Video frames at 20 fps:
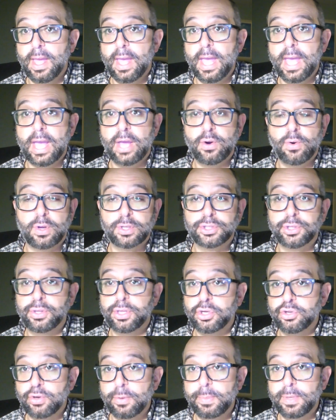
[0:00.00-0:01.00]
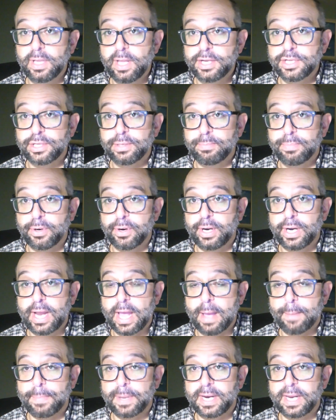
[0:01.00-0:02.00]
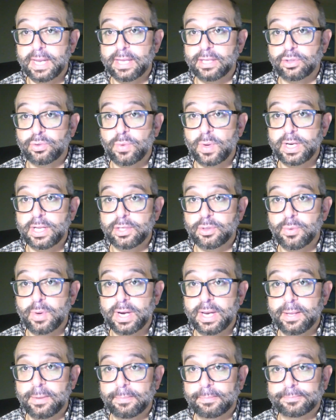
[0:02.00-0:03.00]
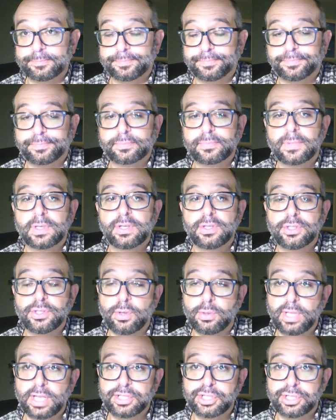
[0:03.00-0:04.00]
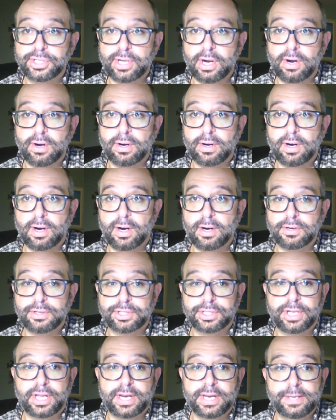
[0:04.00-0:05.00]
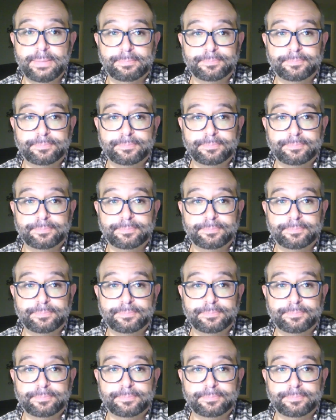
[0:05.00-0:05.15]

and also the tribulation period happening in 2020. So let's start our study.